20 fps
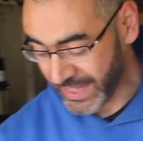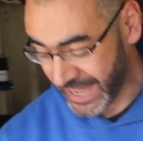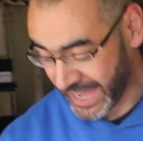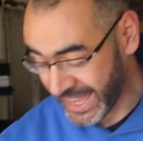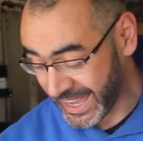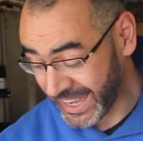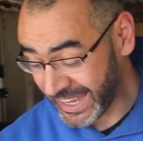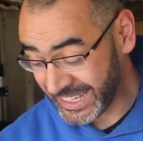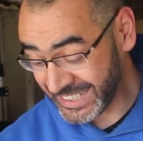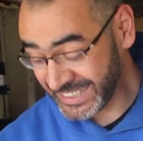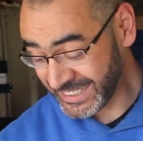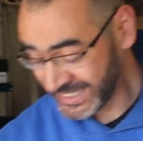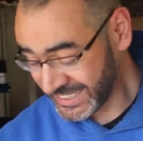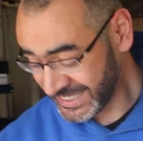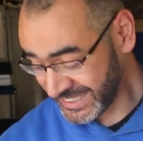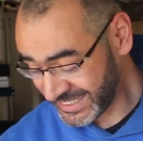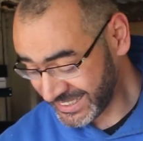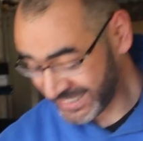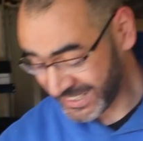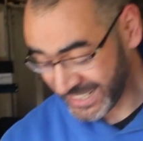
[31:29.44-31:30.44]
there,
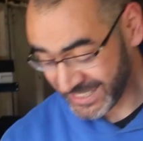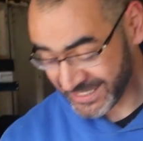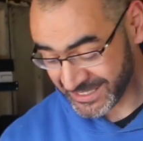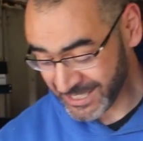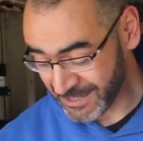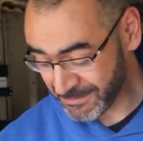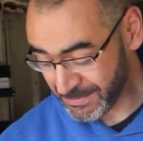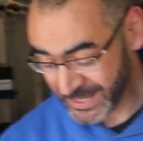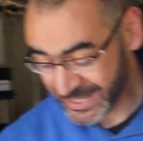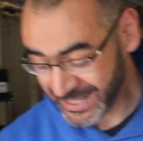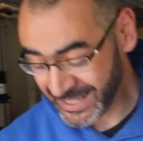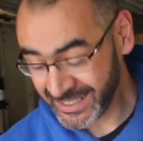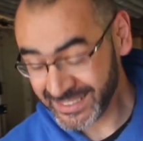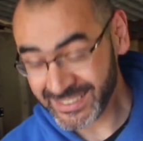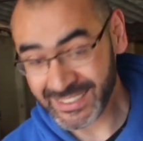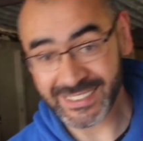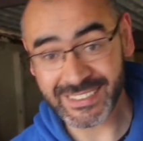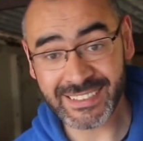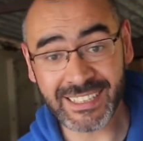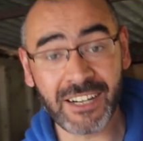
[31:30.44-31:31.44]
right, it's not been
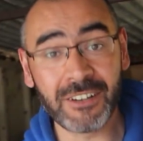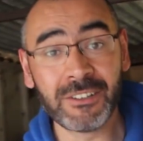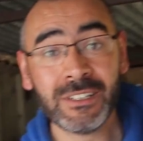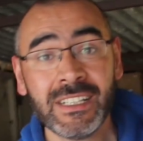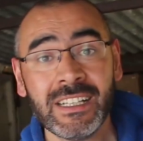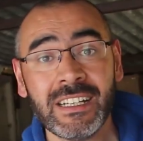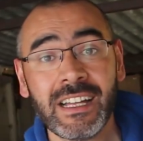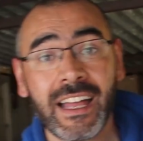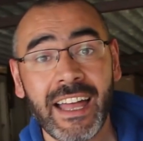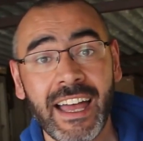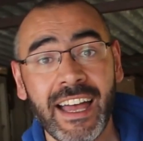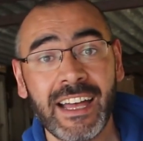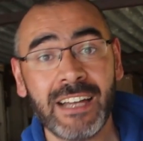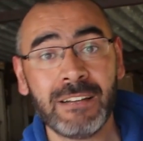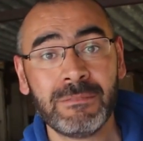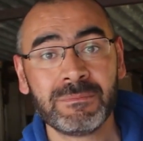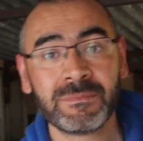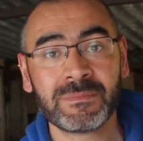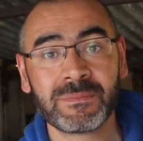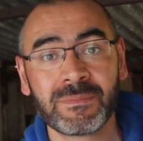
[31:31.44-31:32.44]
easy. So
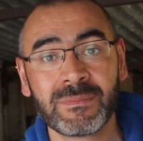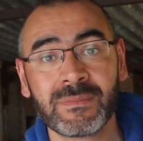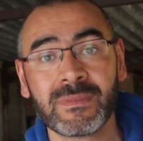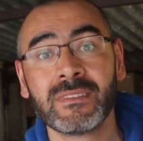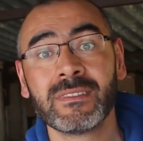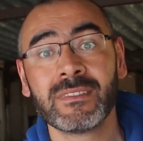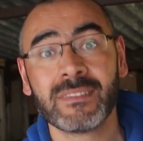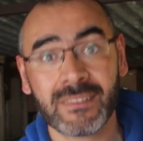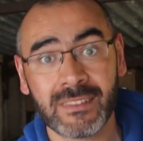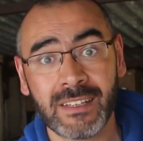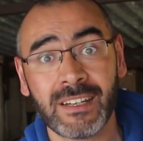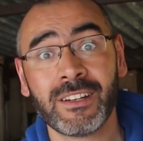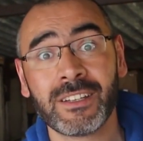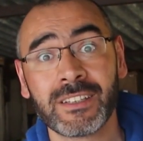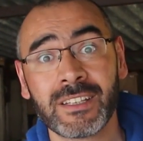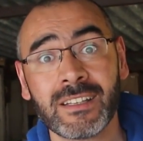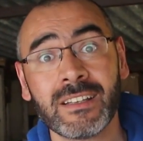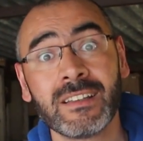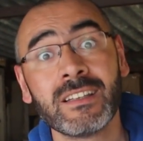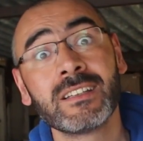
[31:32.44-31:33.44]

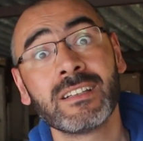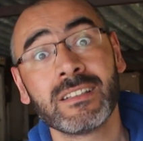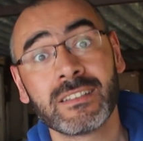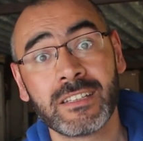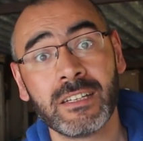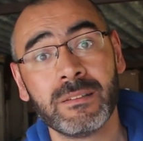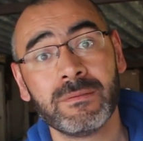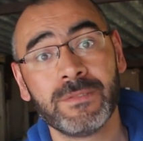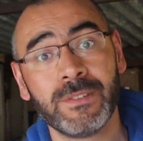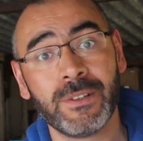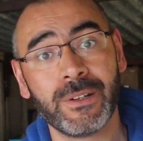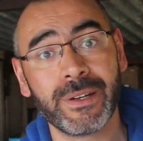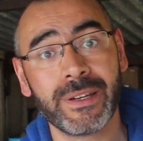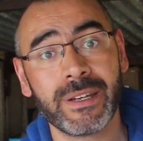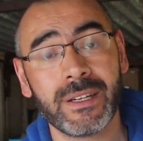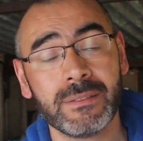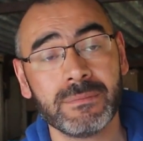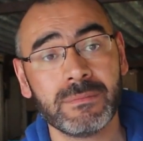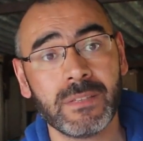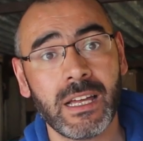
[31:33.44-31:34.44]
another little tip for
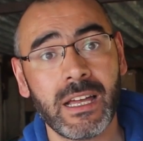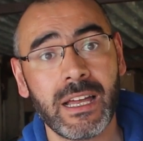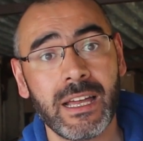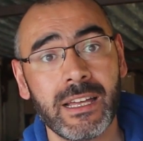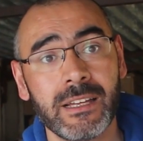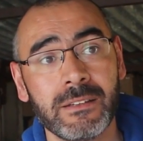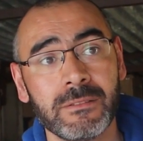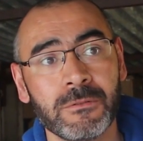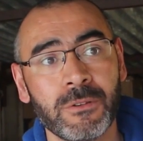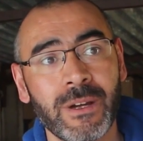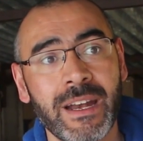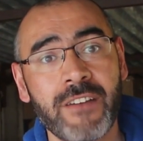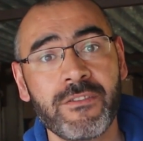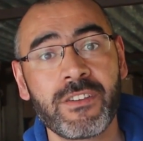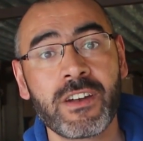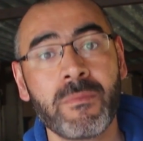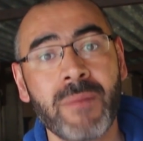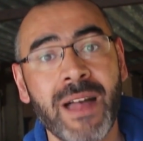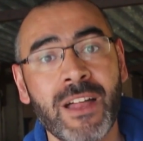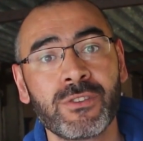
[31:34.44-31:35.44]
you,
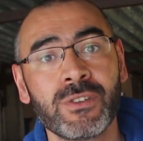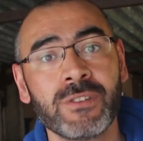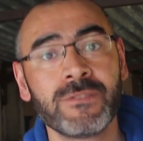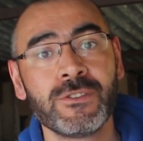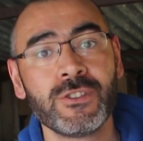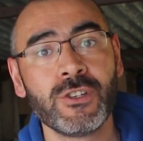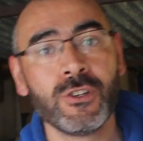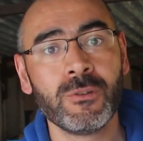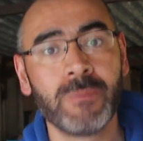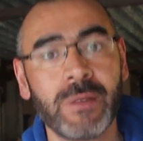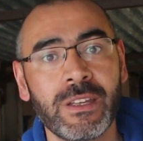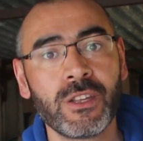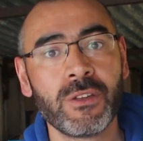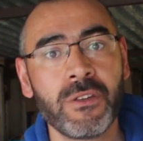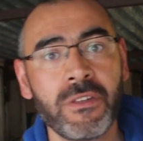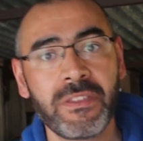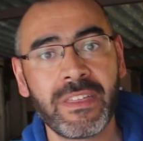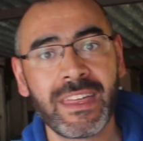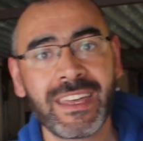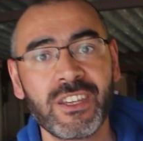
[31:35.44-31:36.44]
whatever amount of tubing
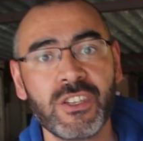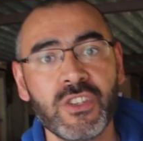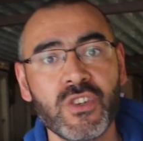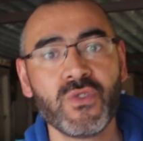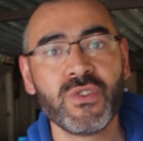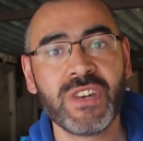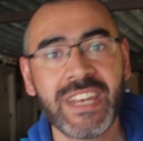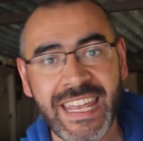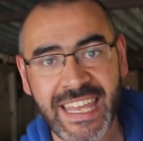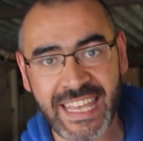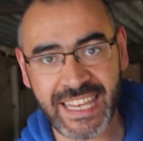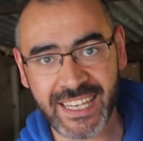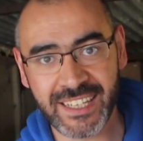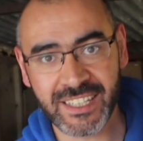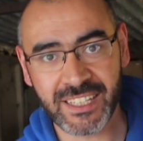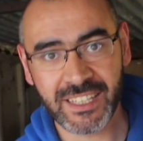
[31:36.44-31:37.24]
you think you need,